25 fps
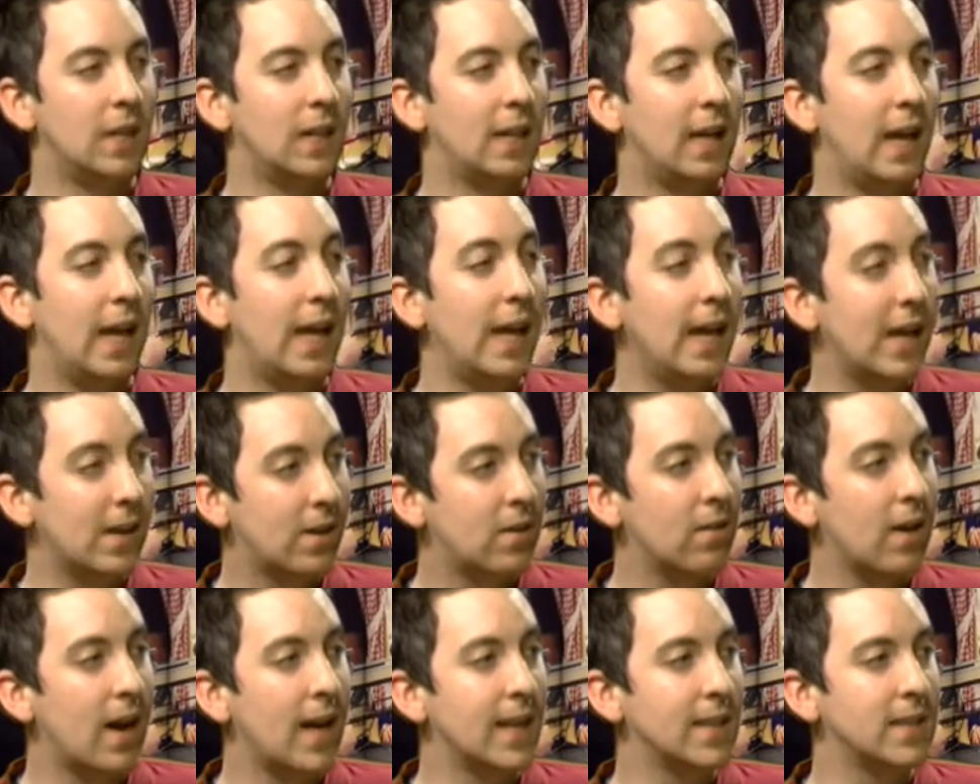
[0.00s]

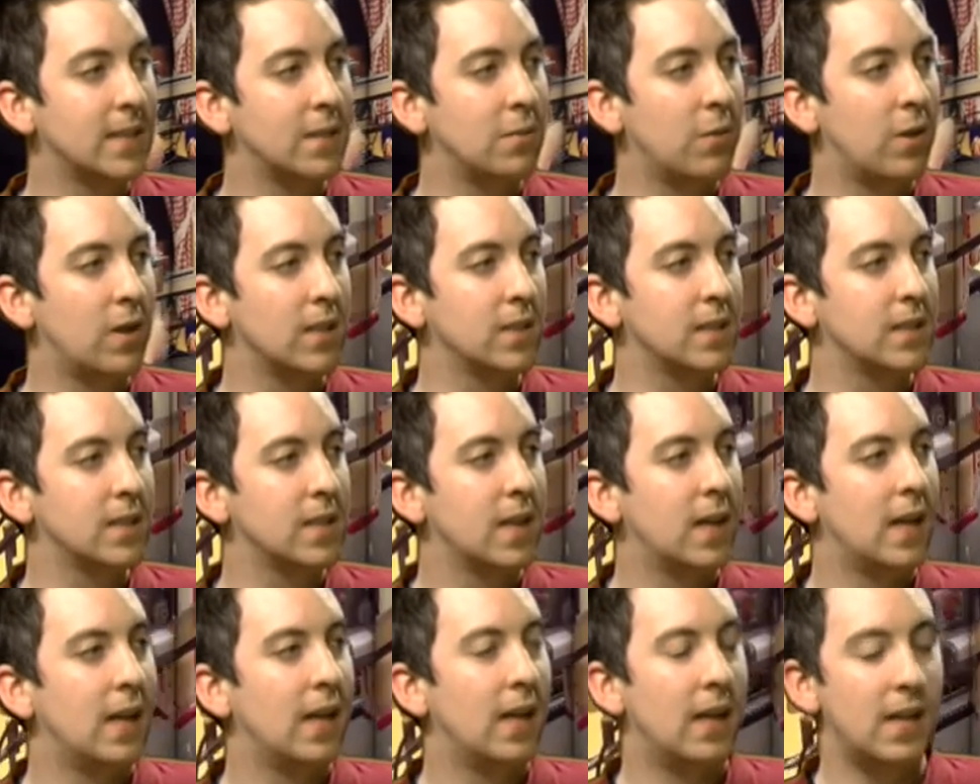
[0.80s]
$8,000 he wants.
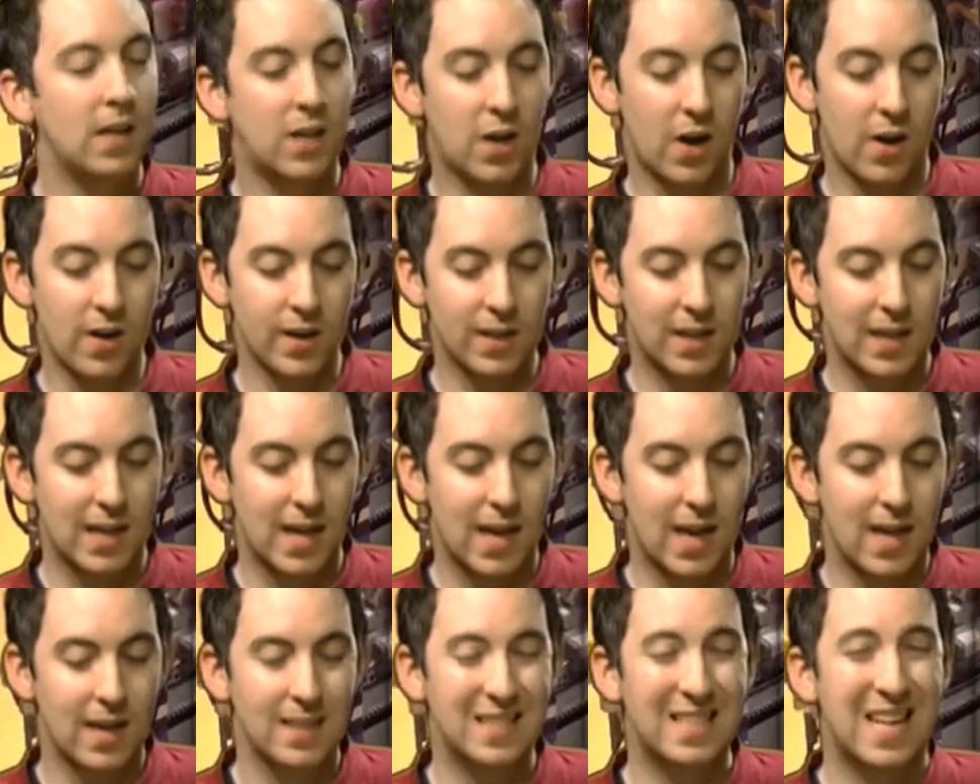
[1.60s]
He currently
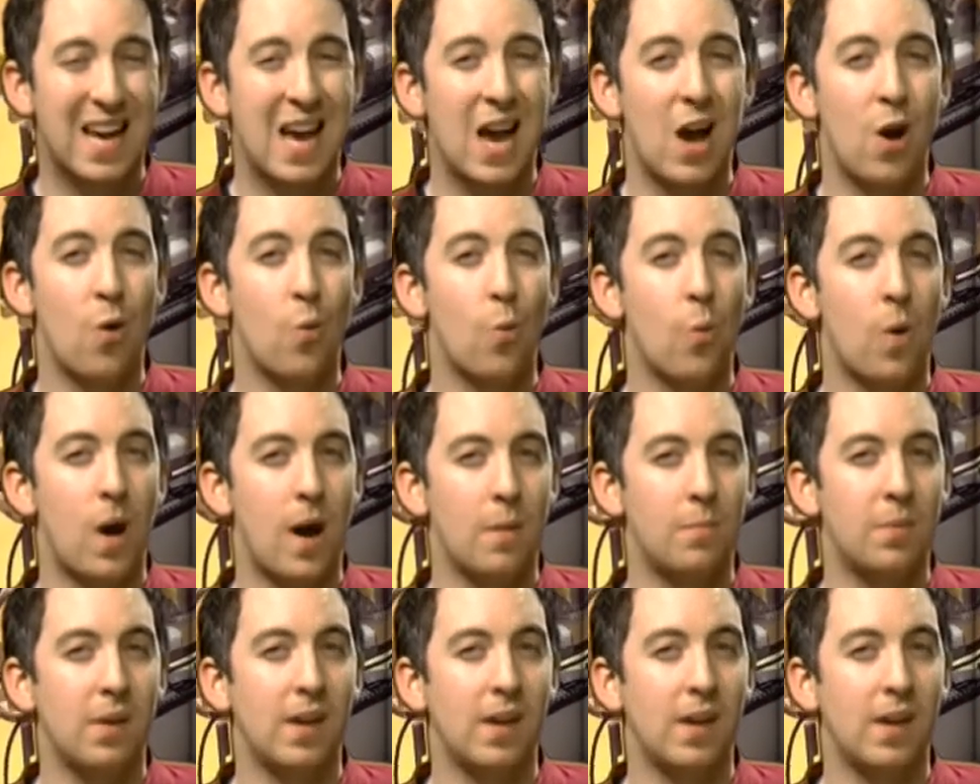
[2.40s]
has a whopping